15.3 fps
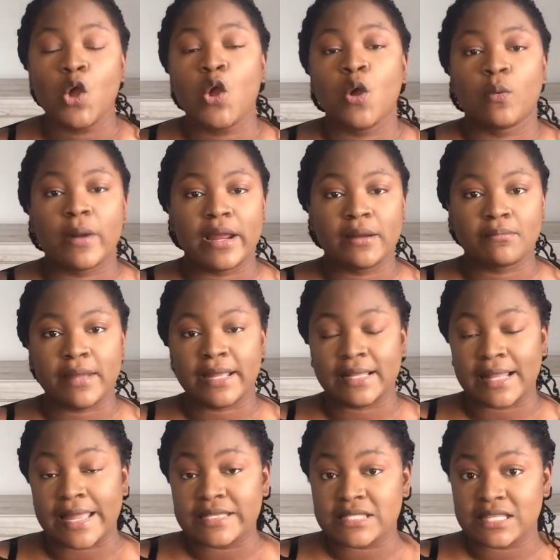write my
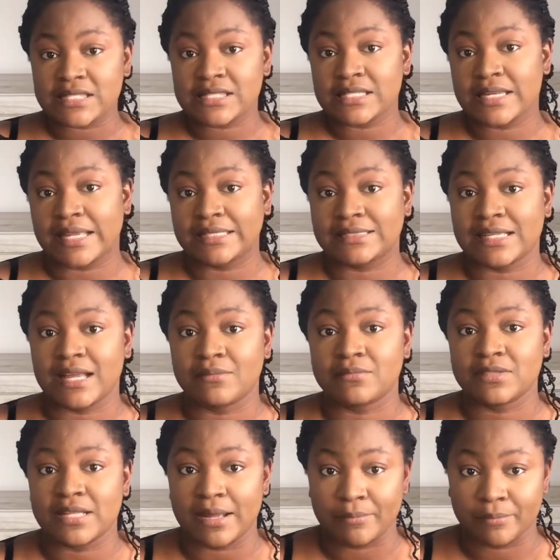licensing
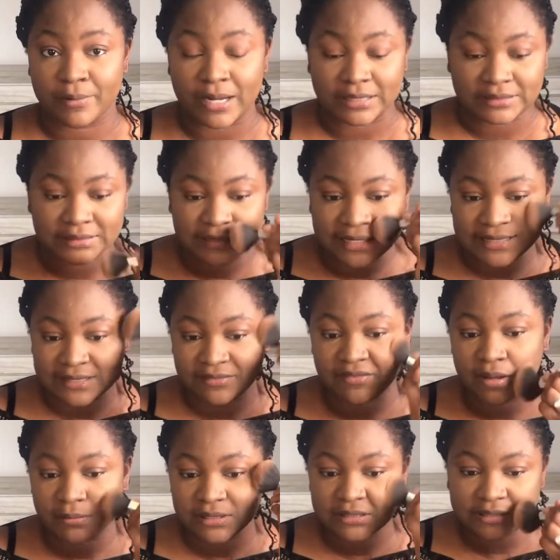exams, and practice as a
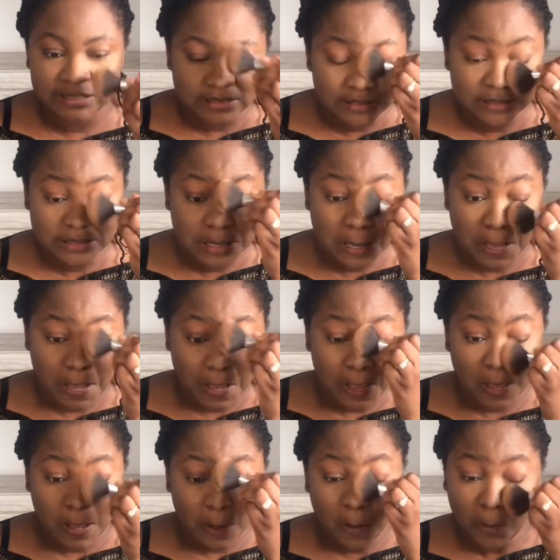pharmacist,
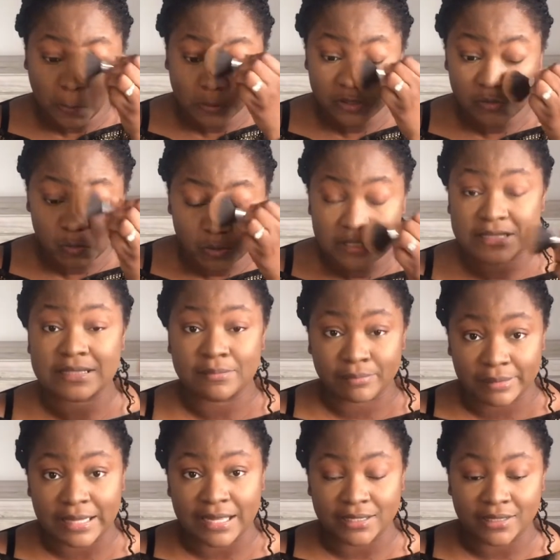which was the
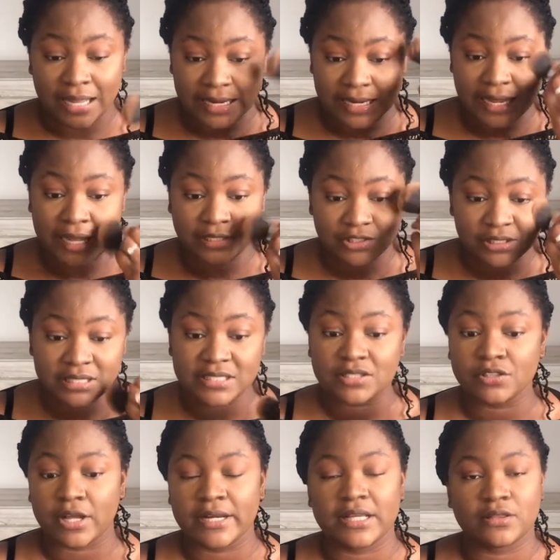plan. And I actually
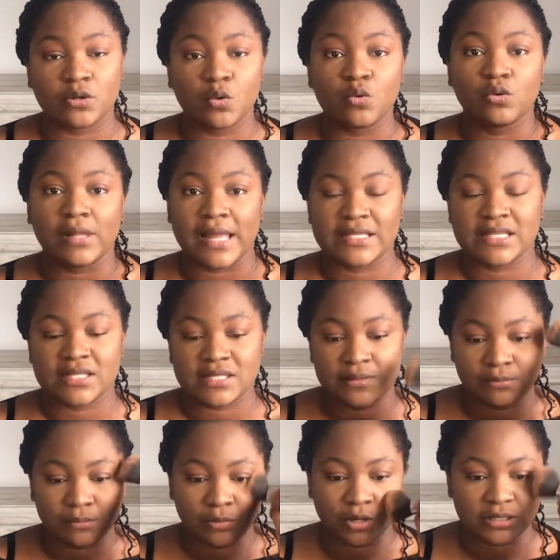started the whole licensing
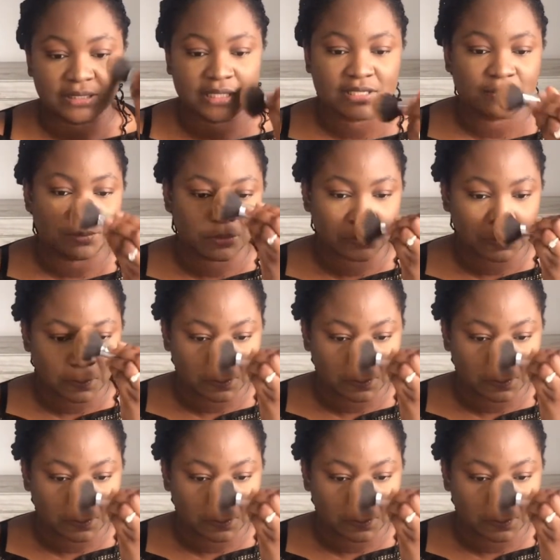process, but